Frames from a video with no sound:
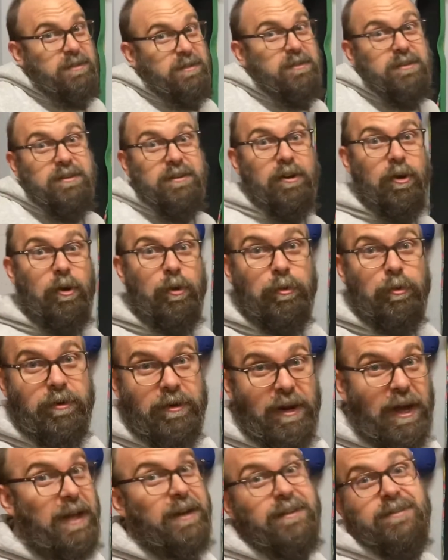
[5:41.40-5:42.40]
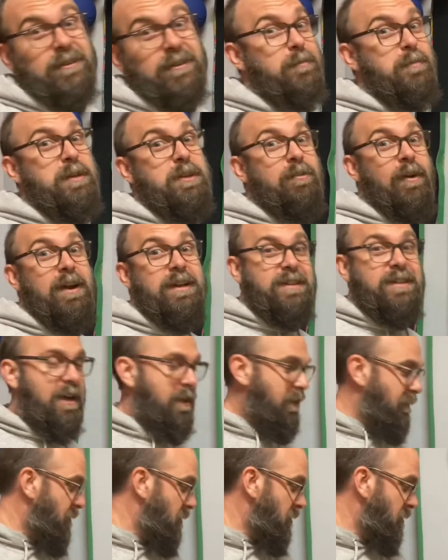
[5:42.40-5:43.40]
either gonna hold or not. It's gonna be great
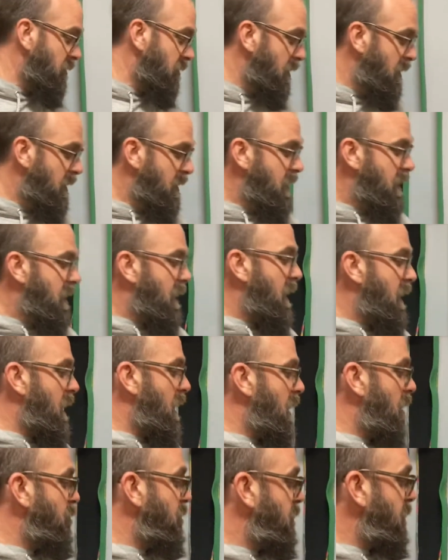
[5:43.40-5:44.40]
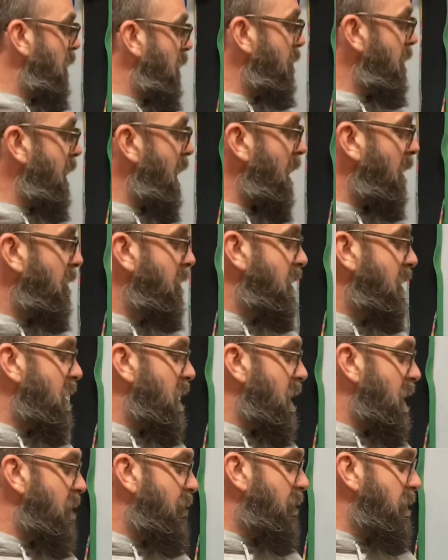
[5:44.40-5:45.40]
television. Um, so yeah,
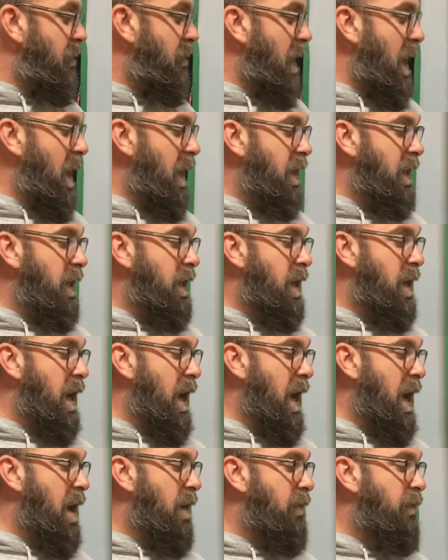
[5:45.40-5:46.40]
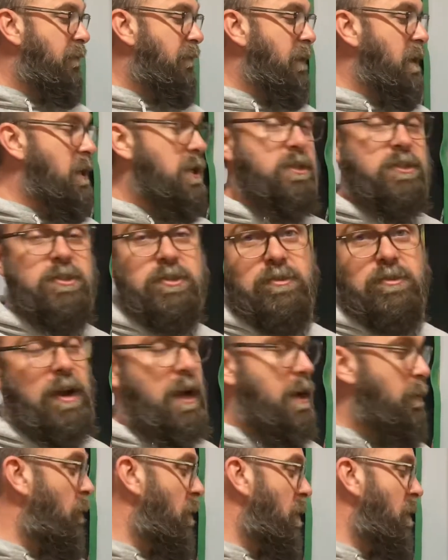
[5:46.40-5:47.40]
if you've got it in a half inch
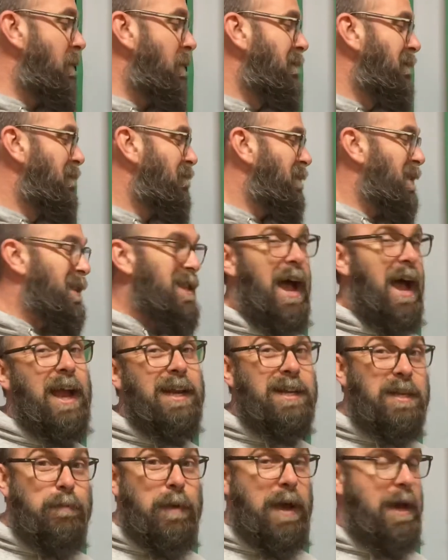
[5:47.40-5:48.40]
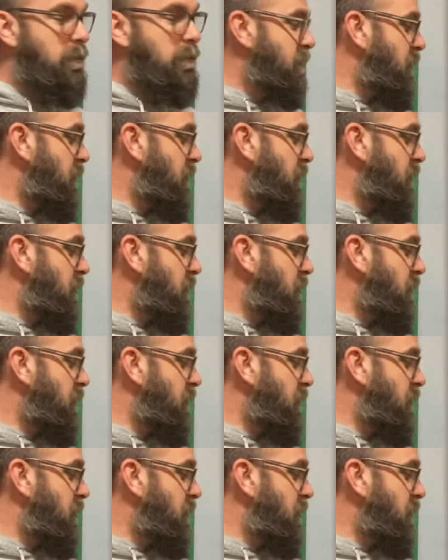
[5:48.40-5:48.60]
drywall, 90 pounds